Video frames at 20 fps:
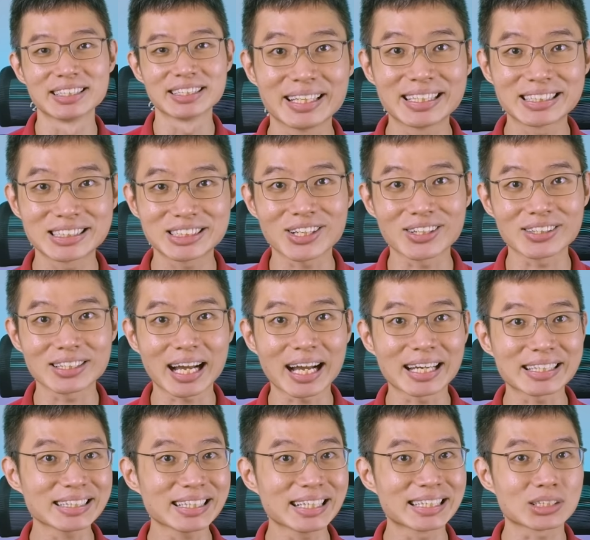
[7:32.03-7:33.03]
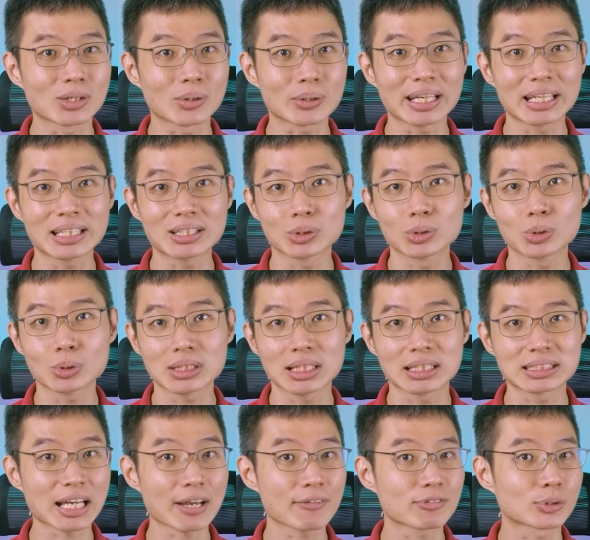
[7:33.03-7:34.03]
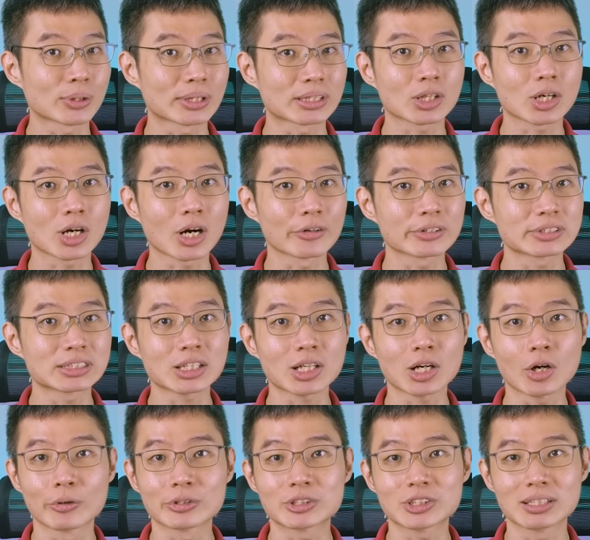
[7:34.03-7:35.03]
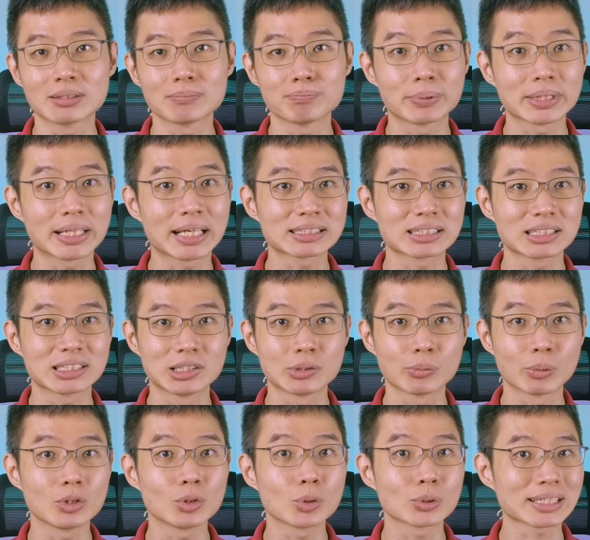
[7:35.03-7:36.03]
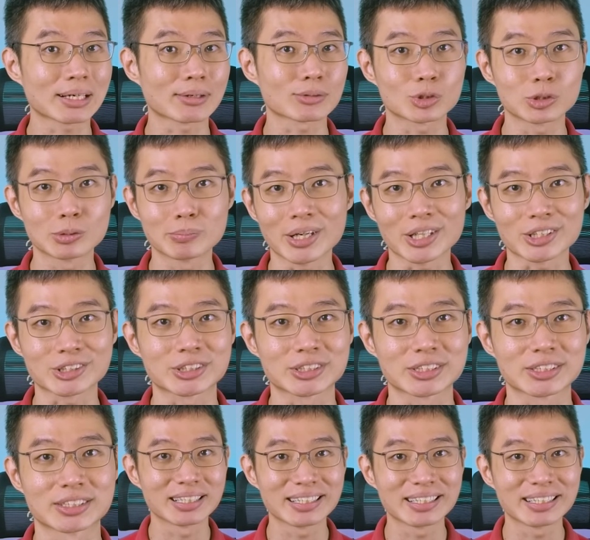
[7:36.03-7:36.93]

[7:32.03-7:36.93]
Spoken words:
In short, I think it's okay to use Syfe Trade currency conversion because you won't lose out too much.